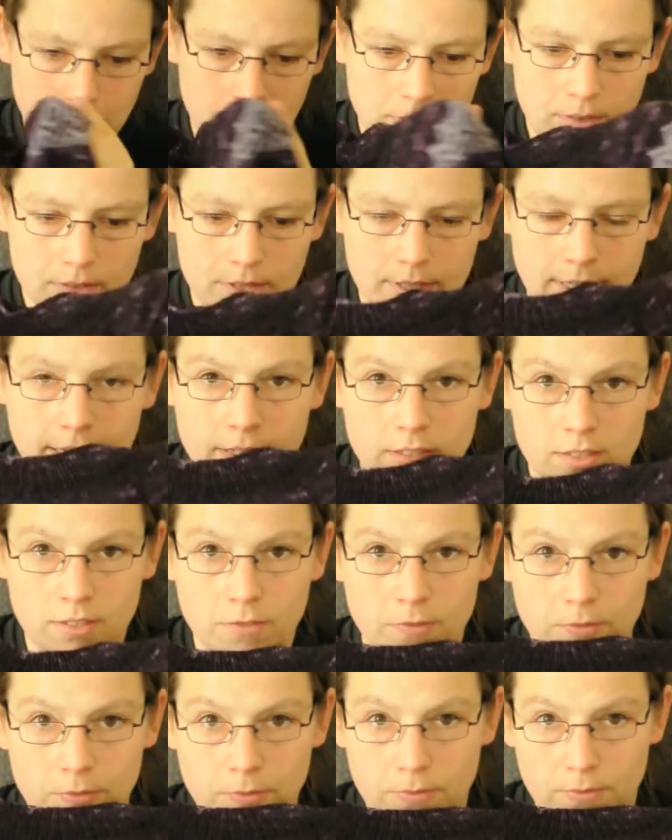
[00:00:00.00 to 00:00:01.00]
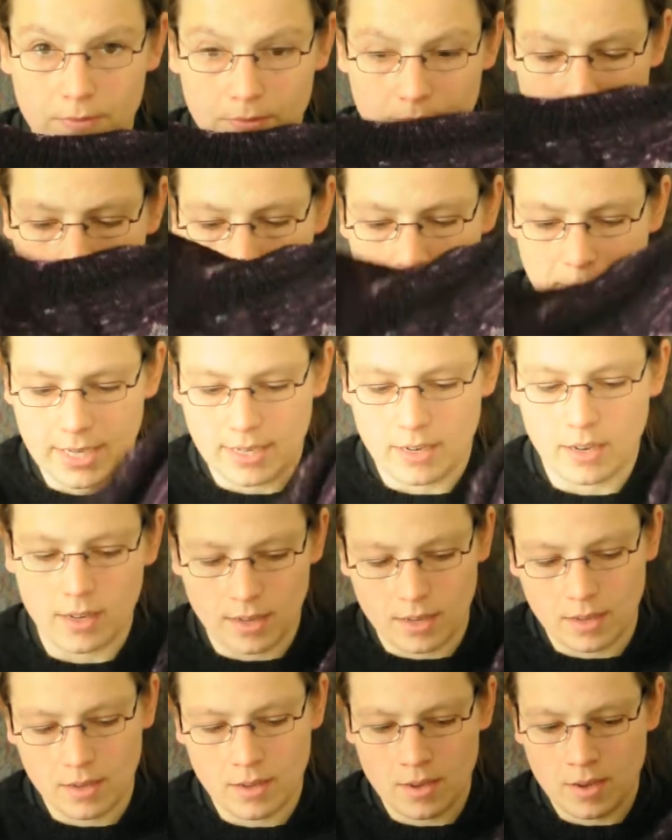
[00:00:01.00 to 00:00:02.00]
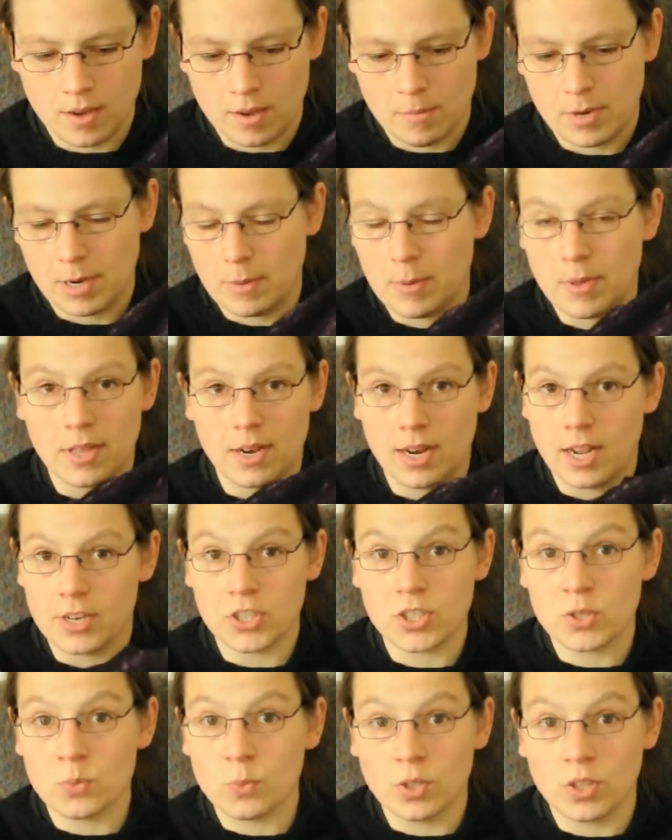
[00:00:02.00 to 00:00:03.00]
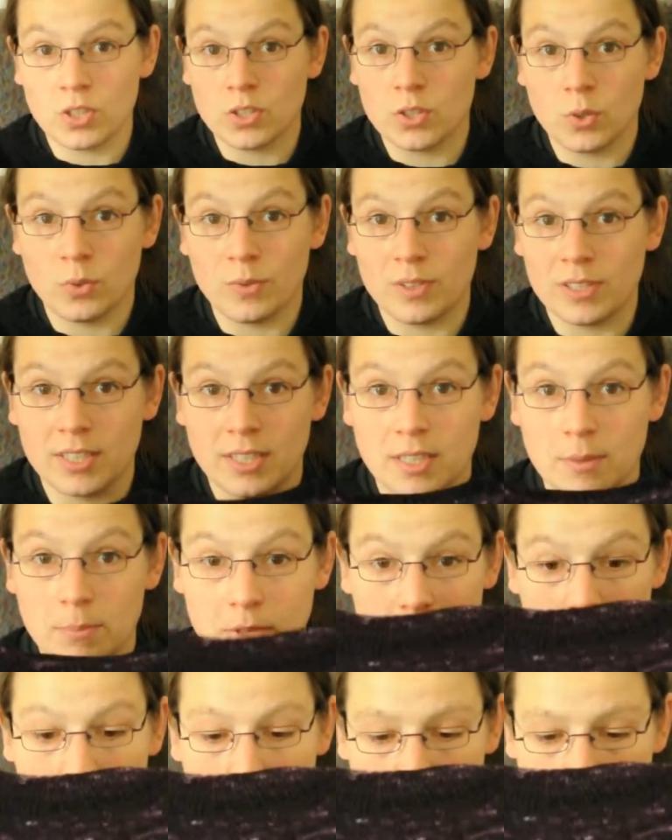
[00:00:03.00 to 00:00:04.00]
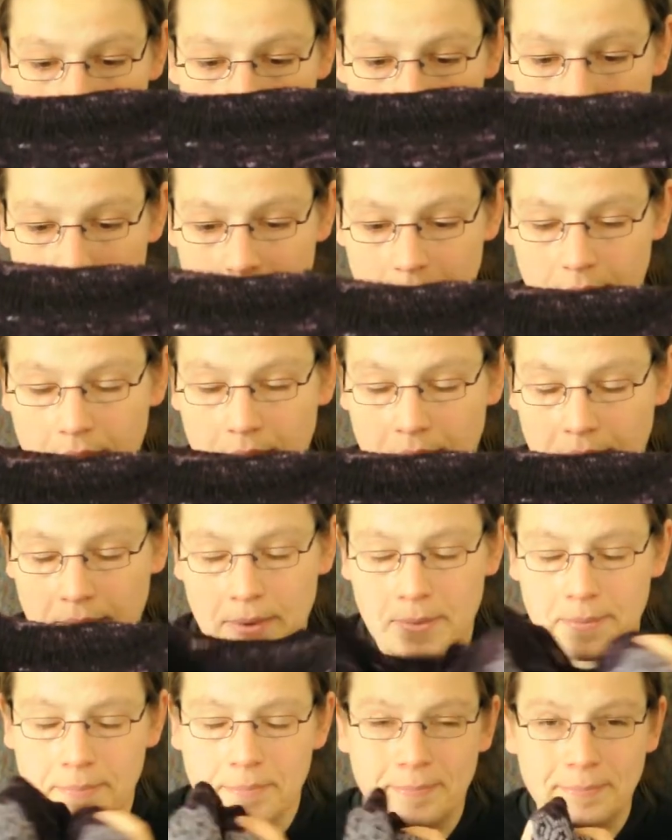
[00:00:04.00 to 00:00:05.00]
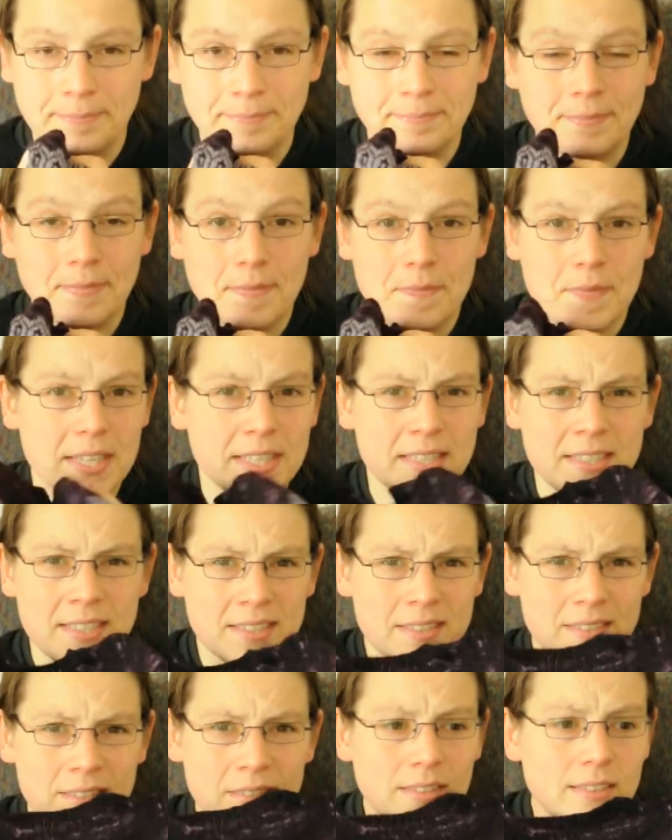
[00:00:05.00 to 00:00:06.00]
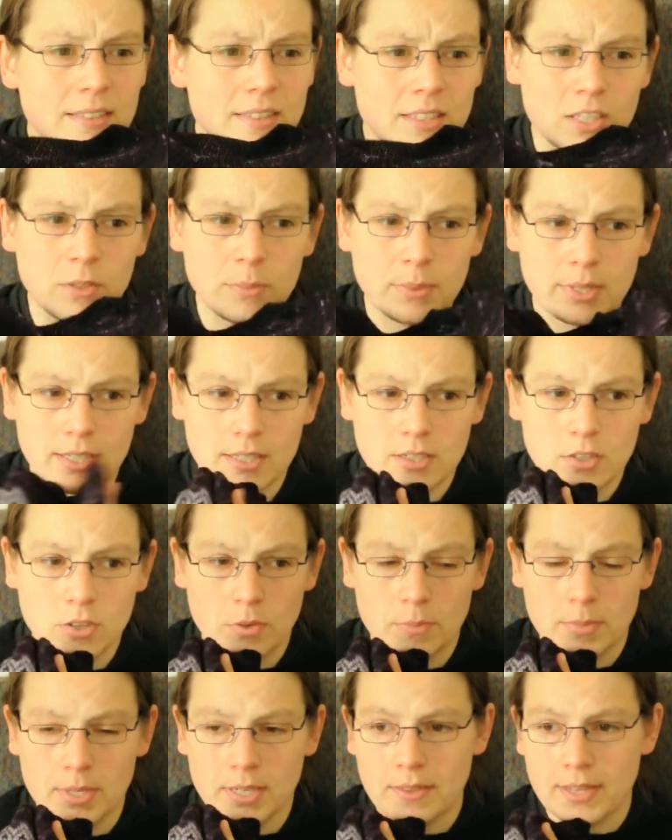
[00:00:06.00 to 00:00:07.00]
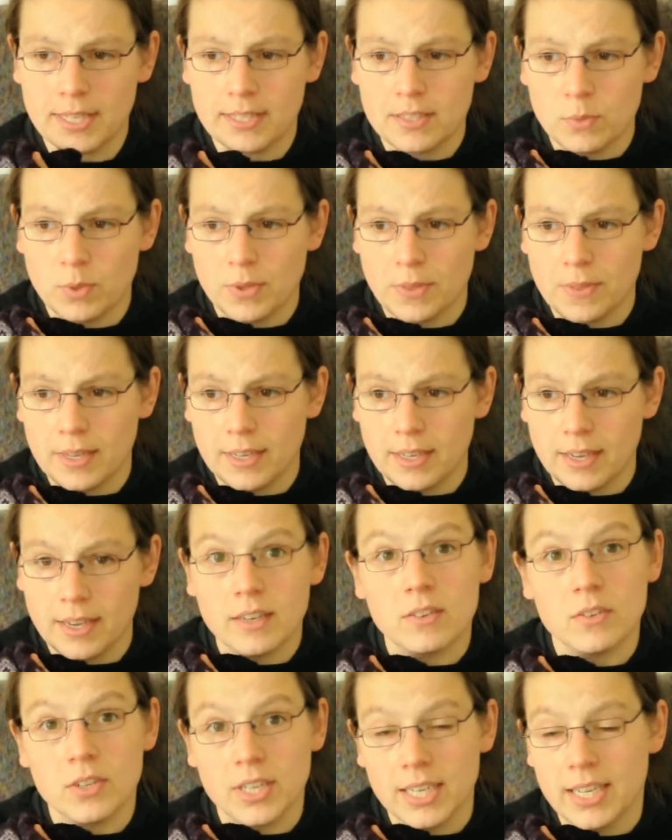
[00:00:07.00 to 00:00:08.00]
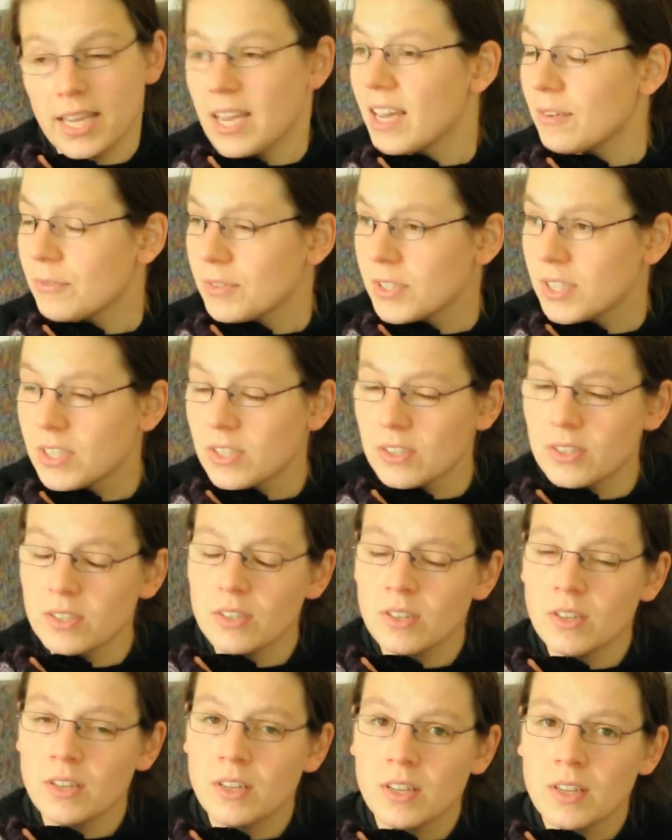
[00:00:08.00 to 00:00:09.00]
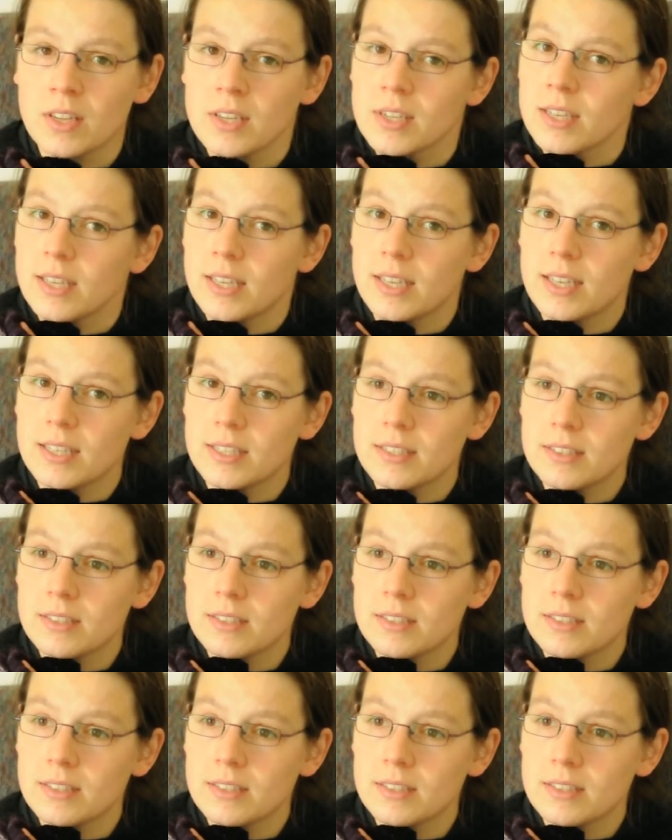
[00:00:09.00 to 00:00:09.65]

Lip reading: skeins of the main color. Maybe the largest 1 or 2 will need a bit more, but that's to be determined. That's one thing I really have to do, is